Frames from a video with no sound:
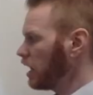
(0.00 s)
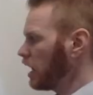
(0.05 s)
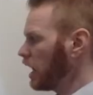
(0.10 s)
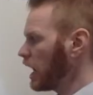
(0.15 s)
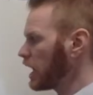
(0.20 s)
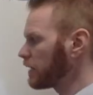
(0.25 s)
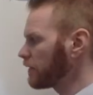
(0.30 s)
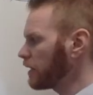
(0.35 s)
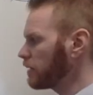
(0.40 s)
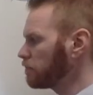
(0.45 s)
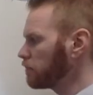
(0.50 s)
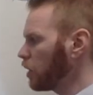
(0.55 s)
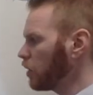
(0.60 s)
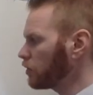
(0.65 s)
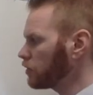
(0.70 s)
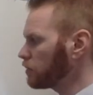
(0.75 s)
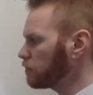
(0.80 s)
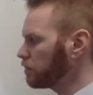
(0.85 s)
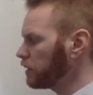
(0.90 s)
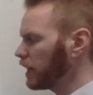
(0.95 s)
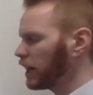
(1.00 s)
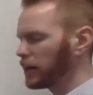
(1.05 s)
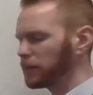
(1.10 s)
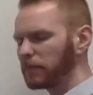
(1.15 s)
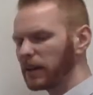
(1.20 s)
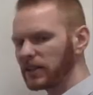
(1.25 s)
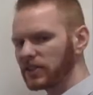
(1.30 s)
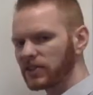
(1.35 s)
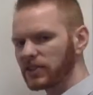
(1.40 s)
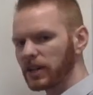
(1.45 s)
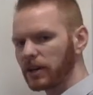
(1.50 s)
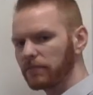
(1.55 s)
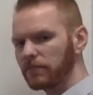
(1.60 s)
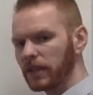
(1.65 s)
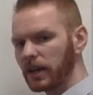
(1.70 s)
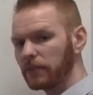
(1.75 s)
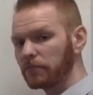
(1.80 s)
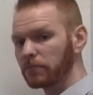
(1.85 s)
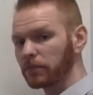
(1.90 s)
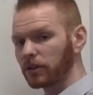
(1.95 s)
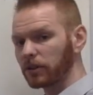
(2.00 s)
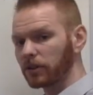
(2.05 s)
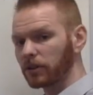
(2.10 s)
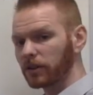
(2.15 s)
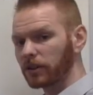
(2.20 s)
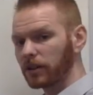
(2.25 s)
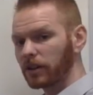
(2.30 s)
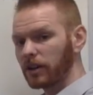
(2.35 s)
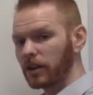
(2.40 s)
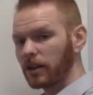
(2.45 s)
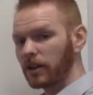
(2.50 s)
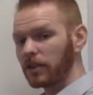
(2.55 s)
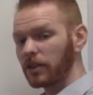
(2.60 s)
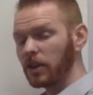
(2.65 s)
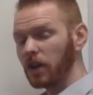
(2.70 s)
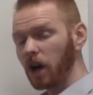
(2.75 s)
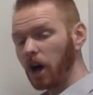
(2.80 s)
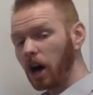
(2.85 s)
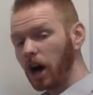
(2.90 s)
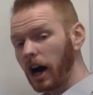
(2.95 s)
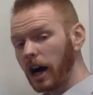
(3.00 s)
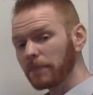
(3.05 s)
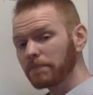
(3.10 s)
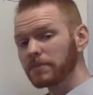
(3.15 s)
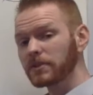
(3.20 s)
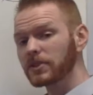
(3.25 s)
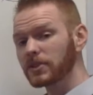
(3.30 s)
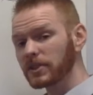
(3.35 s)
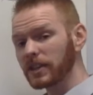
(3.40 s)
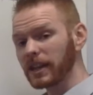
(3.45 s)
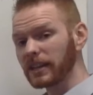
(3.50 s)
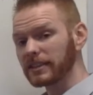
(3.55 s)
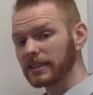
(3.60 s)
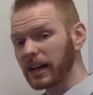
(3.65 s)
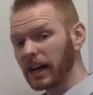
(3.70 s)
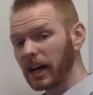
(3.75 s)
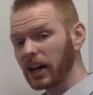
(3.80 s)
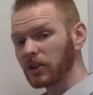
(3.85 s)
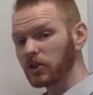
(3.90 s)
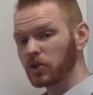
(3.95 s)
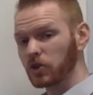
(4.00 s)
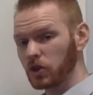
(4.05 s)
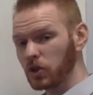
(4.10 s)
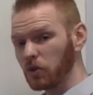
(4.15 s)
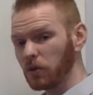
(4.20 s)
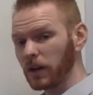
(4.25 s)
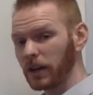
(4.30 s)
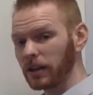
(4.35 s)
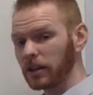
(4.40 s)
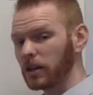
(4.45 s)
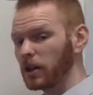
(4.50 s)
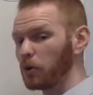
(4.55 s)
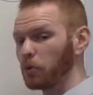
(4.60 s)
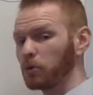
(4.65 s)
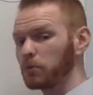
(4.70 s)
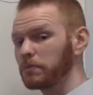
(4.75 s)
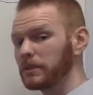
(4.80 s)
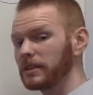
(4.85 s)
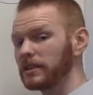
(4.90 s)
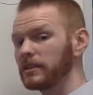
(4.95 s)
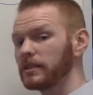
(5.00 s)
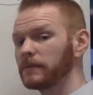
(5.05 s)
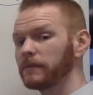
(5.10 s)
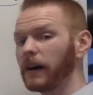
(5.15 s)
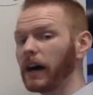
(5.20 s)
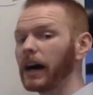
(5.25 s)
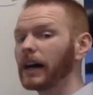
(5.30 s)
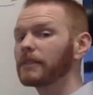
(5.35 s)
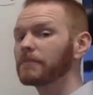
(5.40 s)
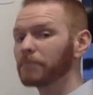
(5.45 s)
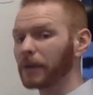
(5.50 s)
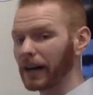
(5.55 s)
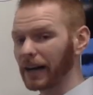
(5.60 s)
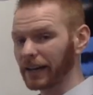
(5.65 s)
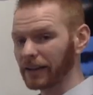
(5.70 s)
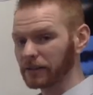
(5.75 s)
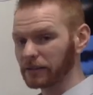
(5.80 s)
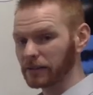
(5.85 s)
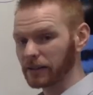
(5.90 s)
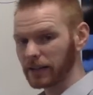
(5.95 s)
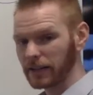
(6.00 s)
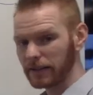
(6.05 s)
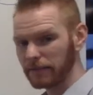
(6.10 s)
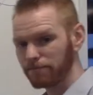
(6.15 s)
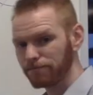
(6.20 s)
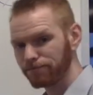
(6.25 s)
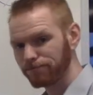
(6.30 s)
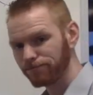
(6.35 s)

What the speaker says: And if I'm multiplying by some number, the opposite to undo it would be to divide by it, right?